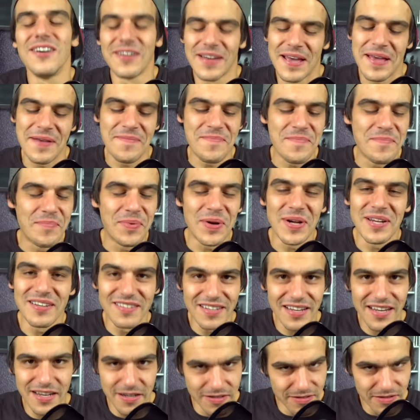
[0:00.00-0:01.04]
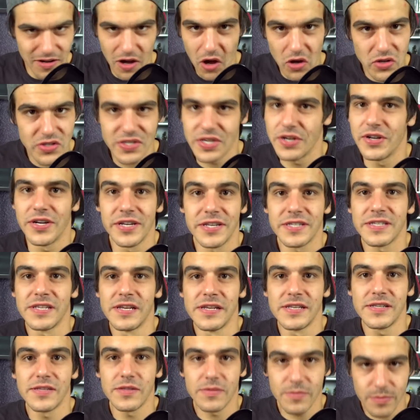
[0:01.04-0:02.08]
Okay, but in all
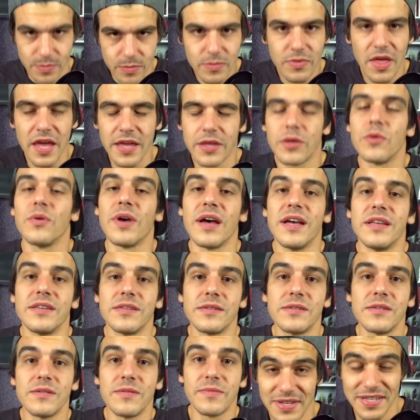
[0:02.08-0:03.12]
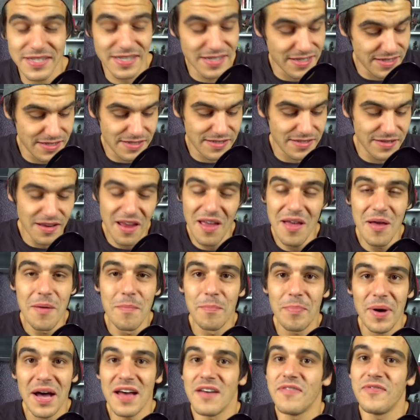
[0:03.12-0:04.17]
seriousness, thank you guys. This has
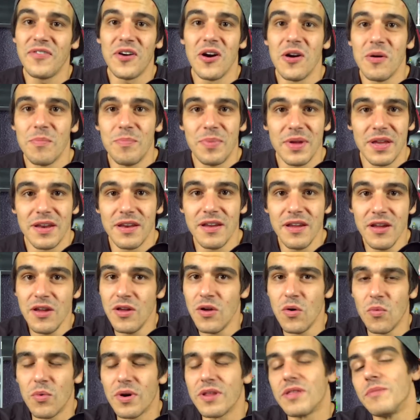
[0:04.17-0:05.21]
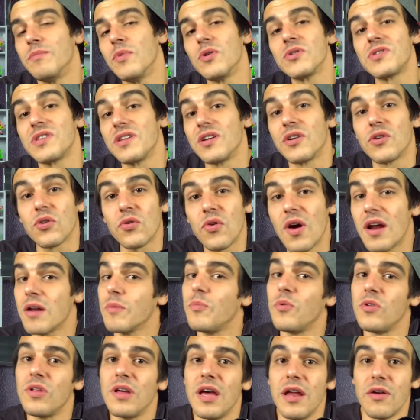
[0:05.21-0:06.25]
by far been one of the most
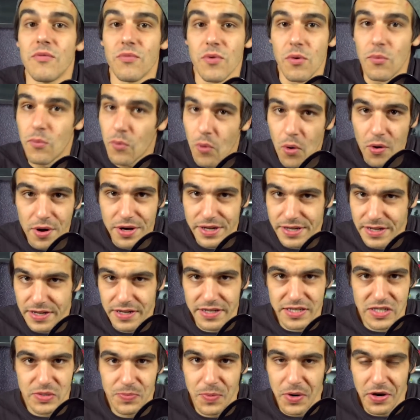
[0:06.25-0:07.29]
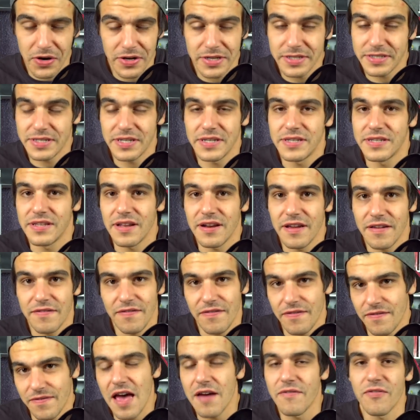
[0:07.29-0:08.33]
incredible and rewarding experiences that I've
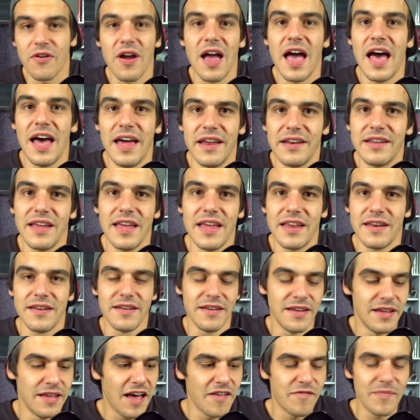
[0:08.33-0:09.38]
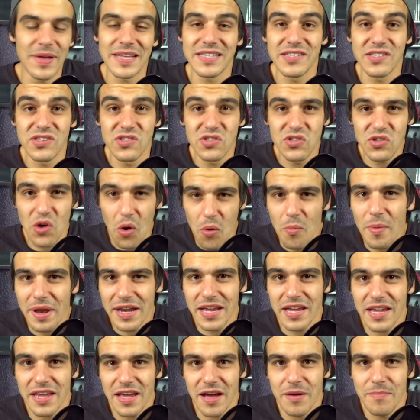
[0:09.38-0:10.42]
ever had, and I've met so
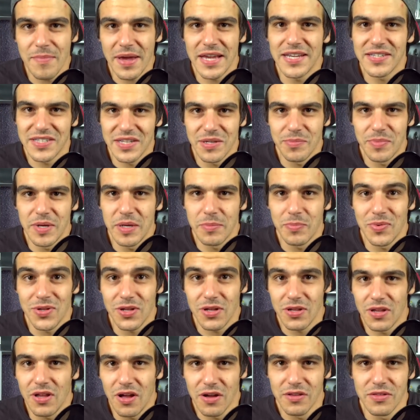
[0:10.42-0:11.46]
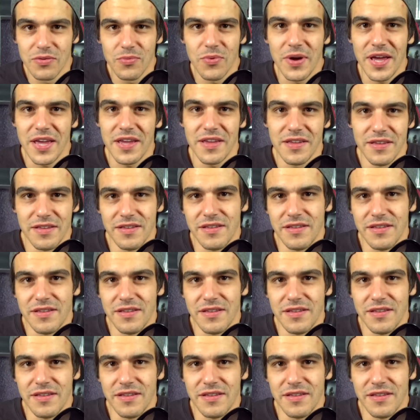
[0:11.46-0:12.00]
many amazing people along the way.